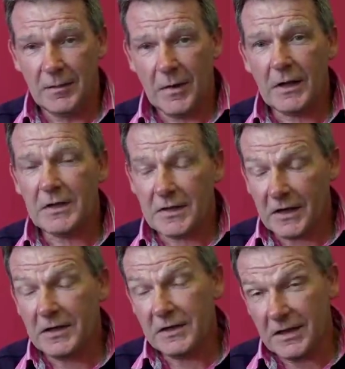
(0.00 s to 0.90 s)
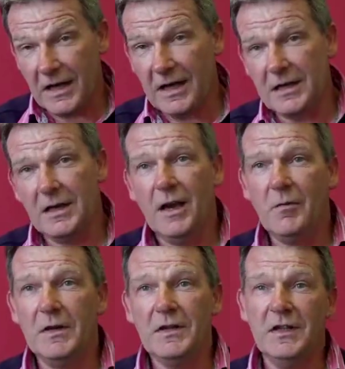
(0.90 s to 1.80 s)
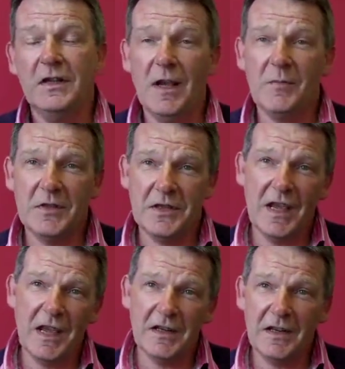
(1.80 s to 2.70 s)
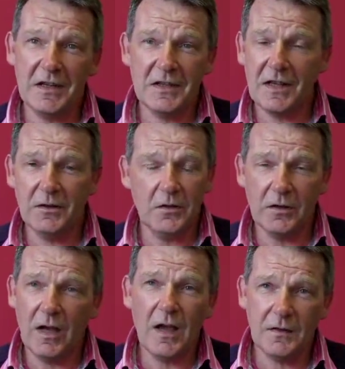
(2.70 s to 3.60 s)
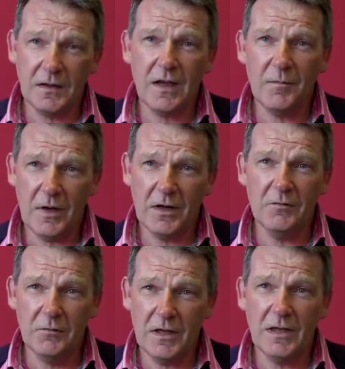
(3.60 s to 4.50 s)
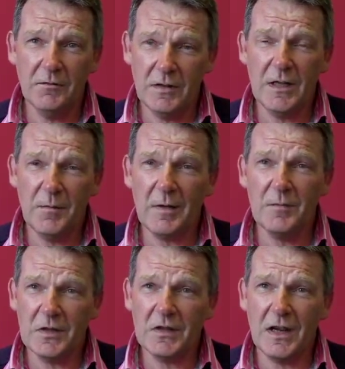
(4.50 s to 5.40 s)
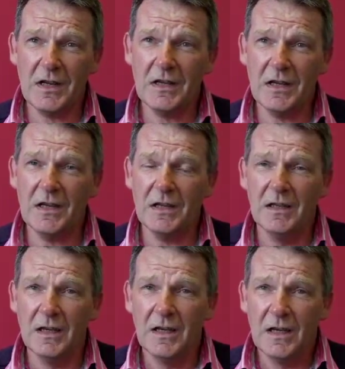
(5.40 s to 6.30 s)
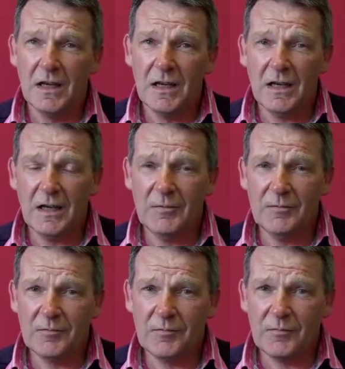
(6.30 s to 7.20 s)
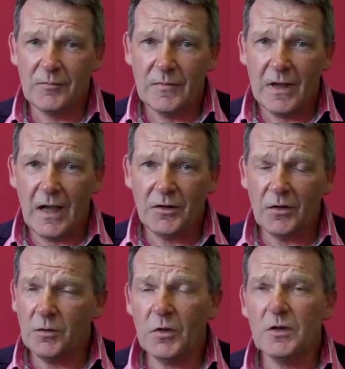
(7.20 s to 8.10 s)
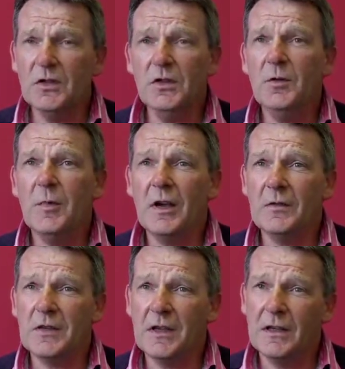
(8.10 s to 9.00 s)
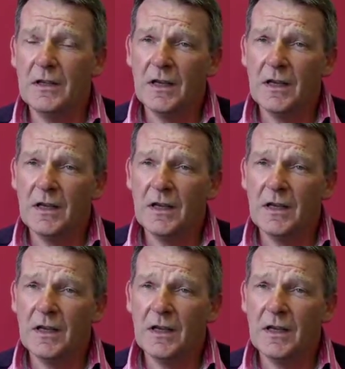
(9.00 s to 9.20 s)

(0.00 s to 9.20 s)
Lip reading: By the second day, I went to the deputy head and I said, look, I think I've made a really, really bad mistake here. I don't know what to do about it.